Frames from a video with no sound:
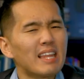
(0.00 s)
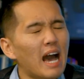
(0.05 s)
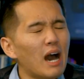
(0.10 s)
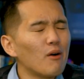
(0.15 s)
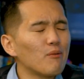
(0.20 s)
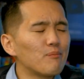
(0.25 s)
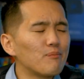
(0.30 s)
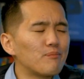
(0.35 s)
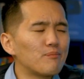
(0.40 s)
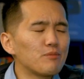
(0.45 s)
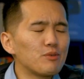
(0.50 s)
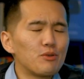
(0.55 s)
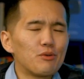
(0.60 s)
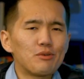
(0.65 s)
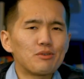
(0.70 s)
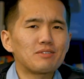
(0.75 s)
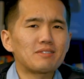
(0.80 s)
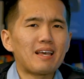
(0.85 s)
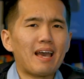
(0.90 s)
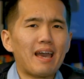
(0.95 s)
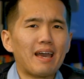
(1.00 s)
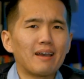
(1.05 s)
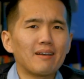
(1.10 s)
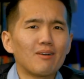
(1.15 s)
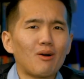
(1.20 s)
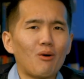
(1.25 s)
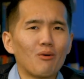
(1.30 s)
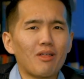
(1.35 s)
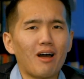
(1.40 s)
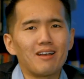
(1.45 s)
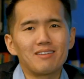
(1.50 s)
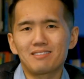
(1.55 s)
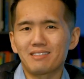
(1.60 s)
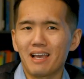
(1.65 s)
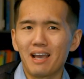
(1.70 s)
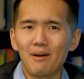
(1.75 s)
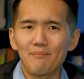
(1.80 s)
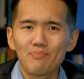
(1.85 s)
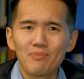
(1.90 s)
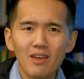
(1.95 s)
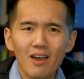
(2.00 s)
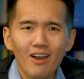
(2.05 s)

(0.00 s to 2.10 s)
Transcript: Now, you're saying, hold on, Sam.